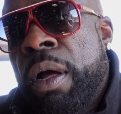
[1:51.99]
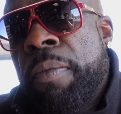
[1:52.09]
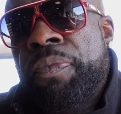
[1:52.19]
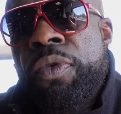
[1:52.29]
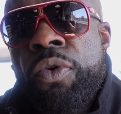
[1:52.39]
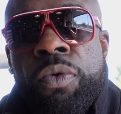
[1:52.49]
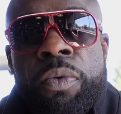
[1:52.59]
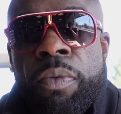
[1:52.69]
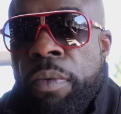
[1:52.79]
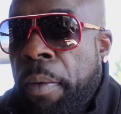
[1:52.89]
come through.
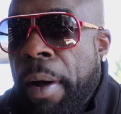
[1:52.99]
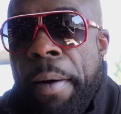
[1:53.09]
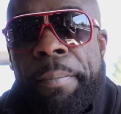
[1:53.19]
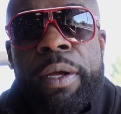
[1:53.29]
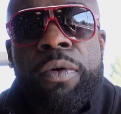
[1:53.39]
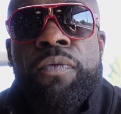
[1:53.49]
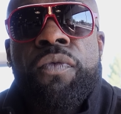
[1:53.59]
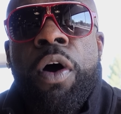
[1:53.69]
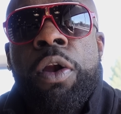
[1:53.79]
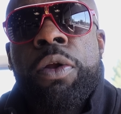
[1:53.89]
I make them
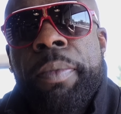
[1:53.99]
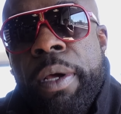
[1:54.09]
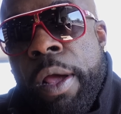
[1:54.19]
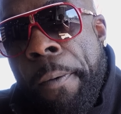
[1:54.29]
follow me.